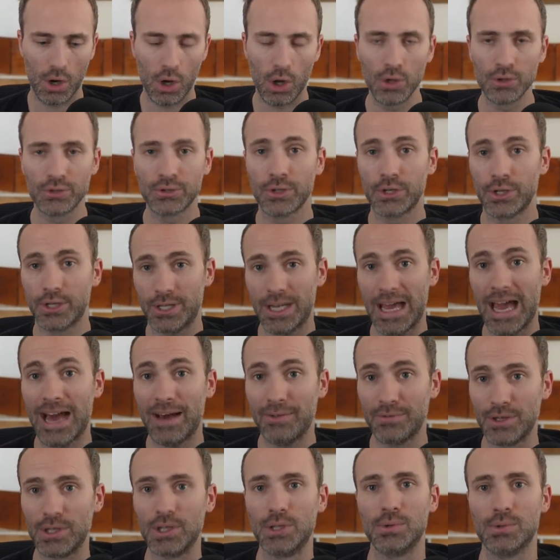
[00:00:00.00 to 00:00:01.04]
alternate
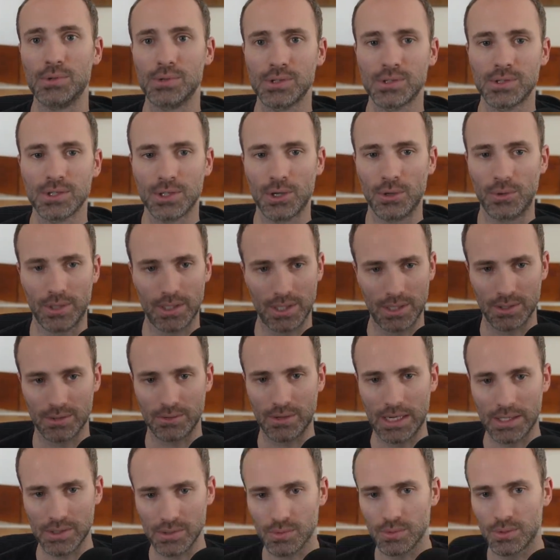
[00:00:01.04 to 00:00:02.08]
avenues to going
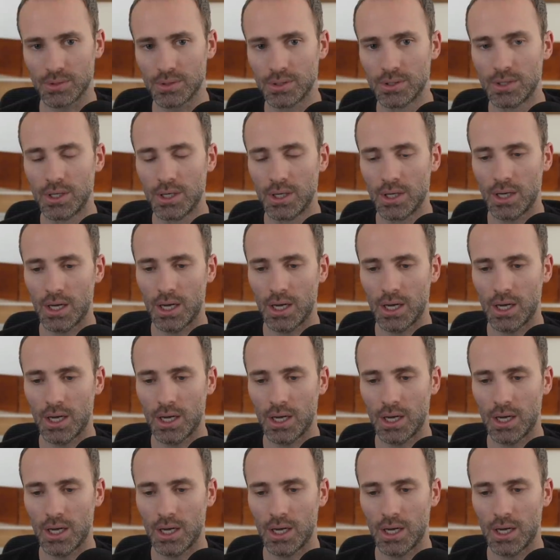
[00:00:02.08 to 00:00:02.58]
into grad school.